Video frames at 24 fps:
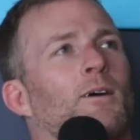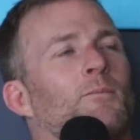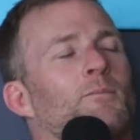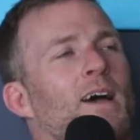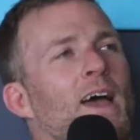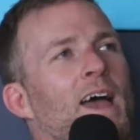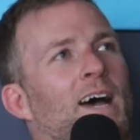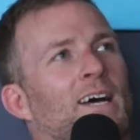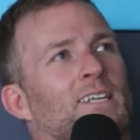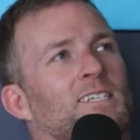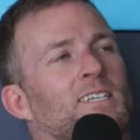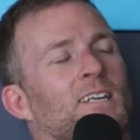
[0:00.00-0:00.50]

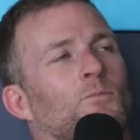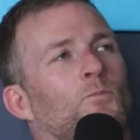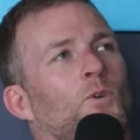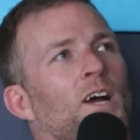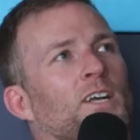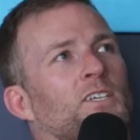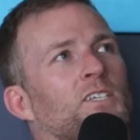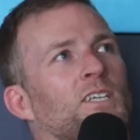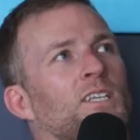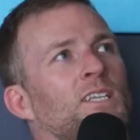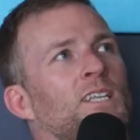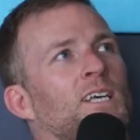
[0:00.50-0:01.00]
As I'm
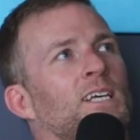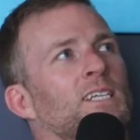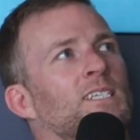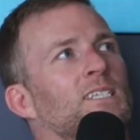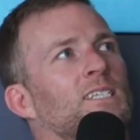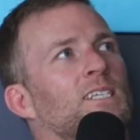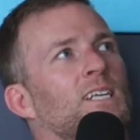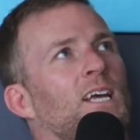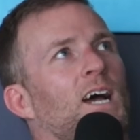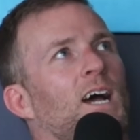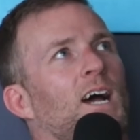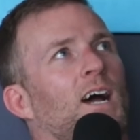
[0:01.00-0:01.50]
watching
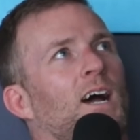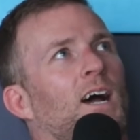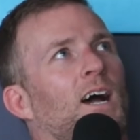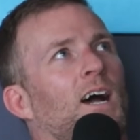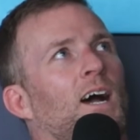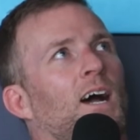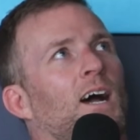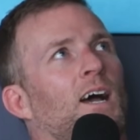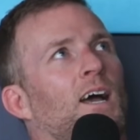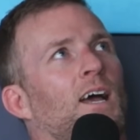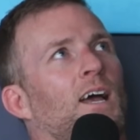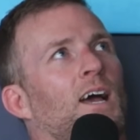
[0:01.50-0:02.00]
this,
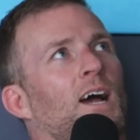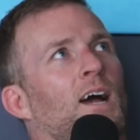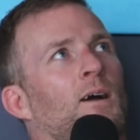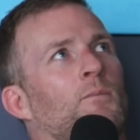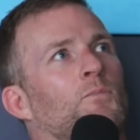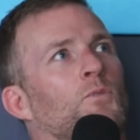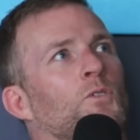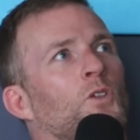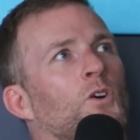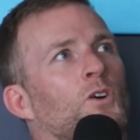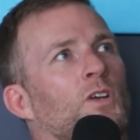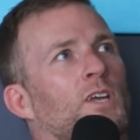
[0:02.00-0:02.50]

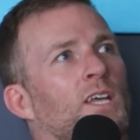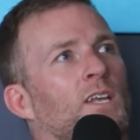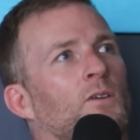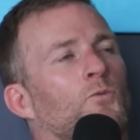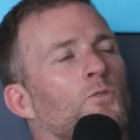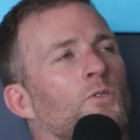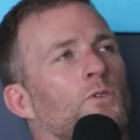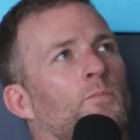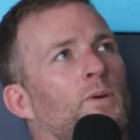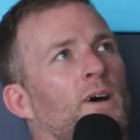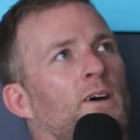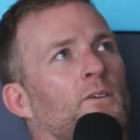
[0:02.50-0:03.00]
I'm looking,
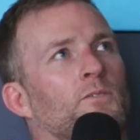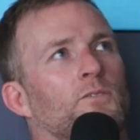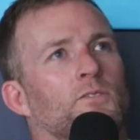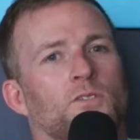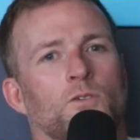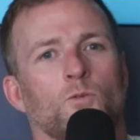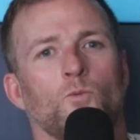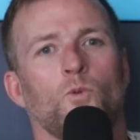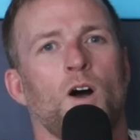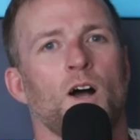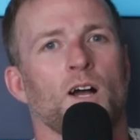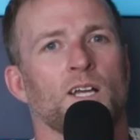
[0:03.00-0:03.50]
we're about
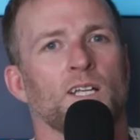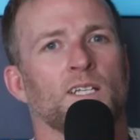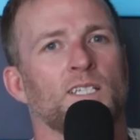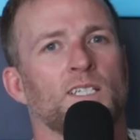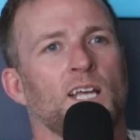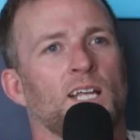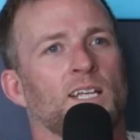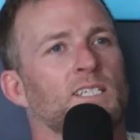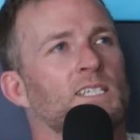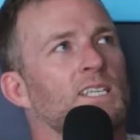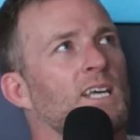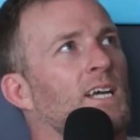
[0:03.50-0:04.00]
to walk in
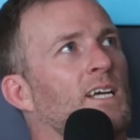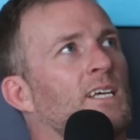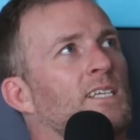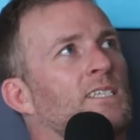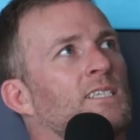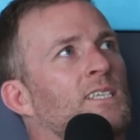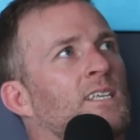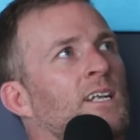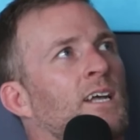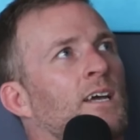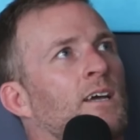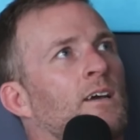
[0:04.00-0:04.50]
10
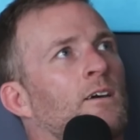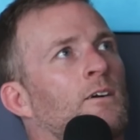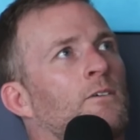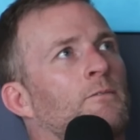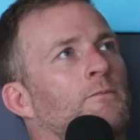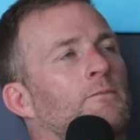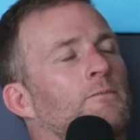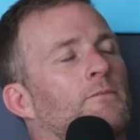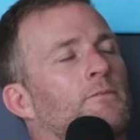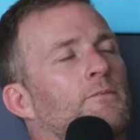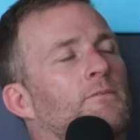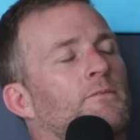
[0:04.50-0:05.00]
seconds, and I go,
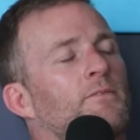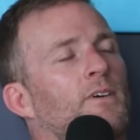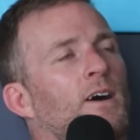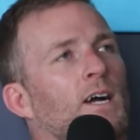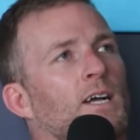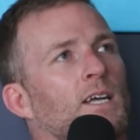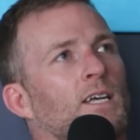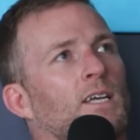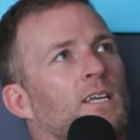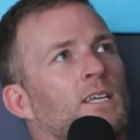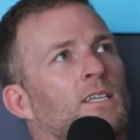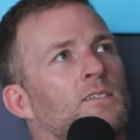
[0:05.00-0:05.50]

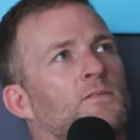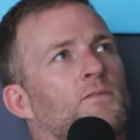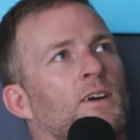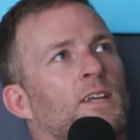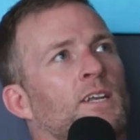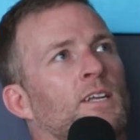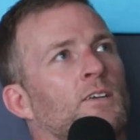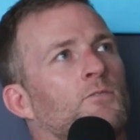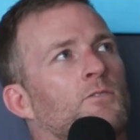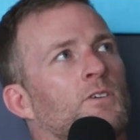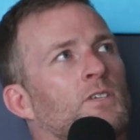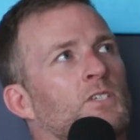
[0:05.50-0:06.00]
fuck, he's
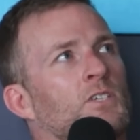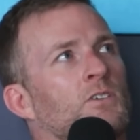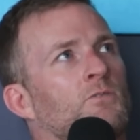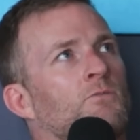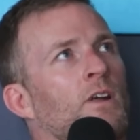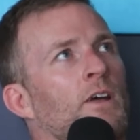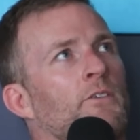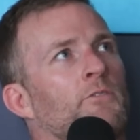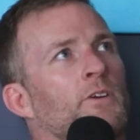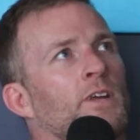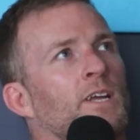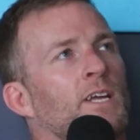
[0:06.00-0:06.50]
fighting Christian
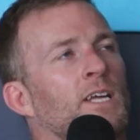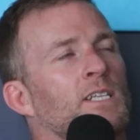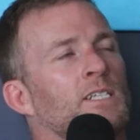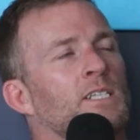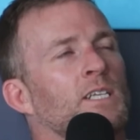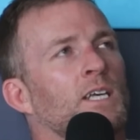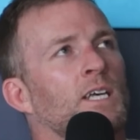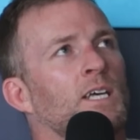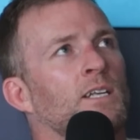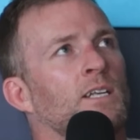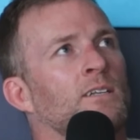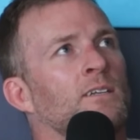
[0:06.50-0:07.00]
Rodriguez
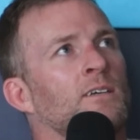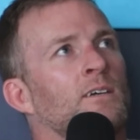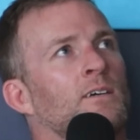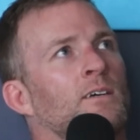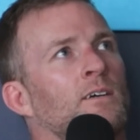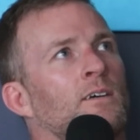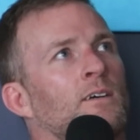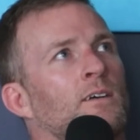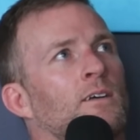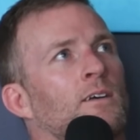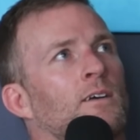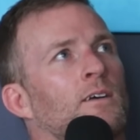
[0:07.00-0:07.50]
again.
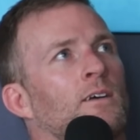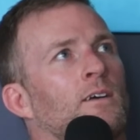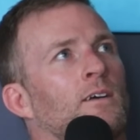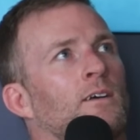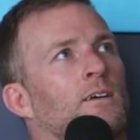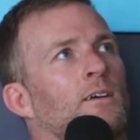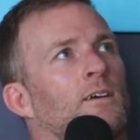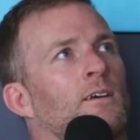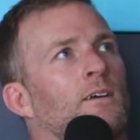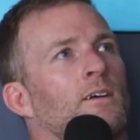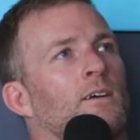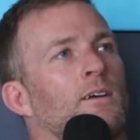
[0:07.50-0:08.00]

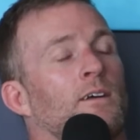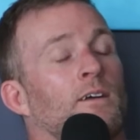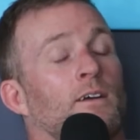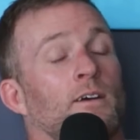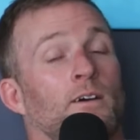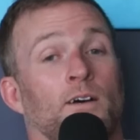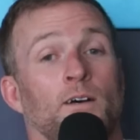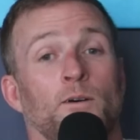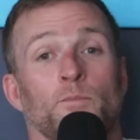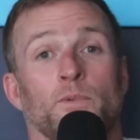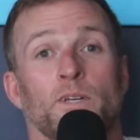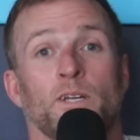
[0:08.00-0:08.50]

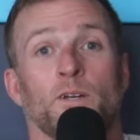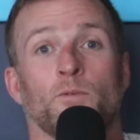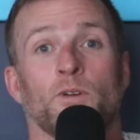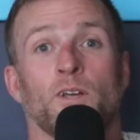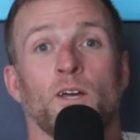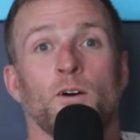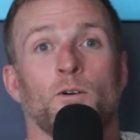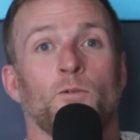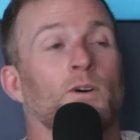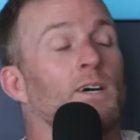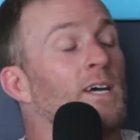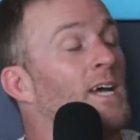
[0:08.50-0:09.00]
Oh, here we
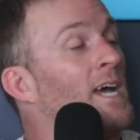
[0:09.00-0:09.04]
go.